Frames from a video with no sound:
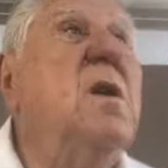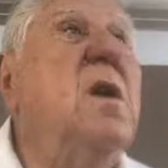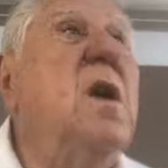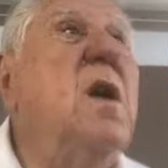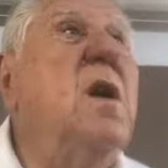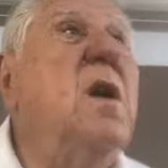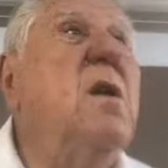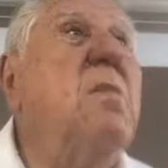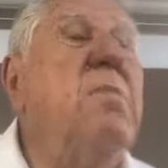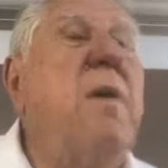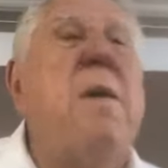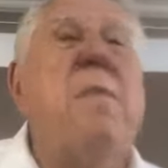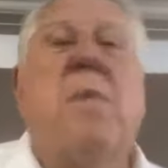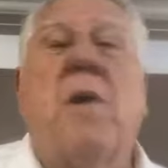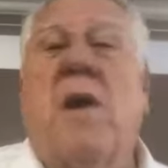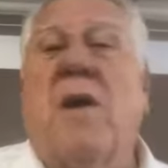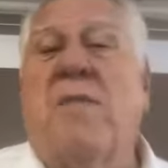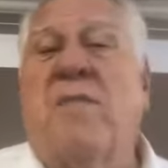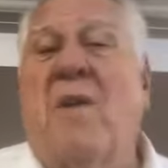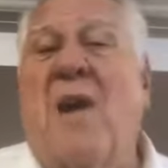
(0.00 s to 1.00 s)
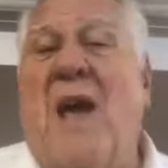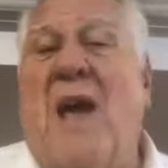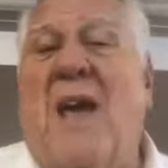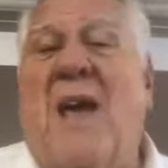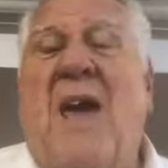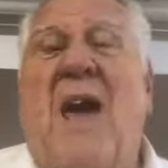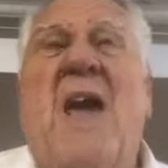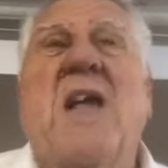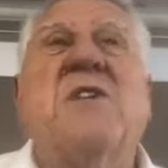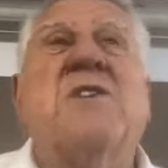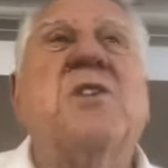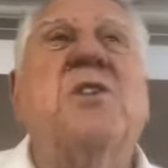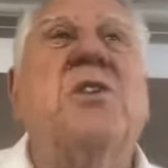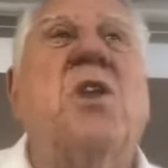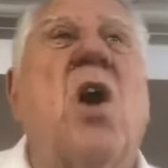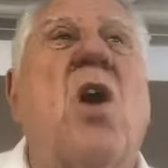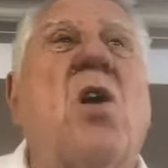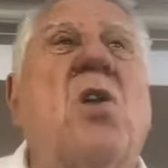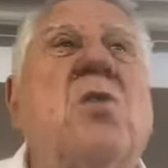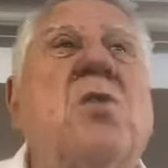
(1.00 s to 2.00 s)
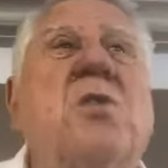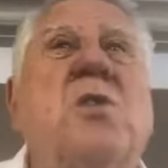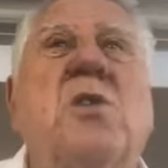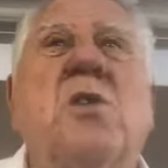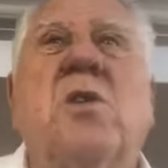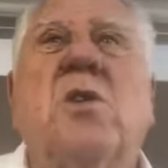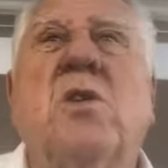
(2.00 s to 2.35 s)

Huh? People living like cats and dogs.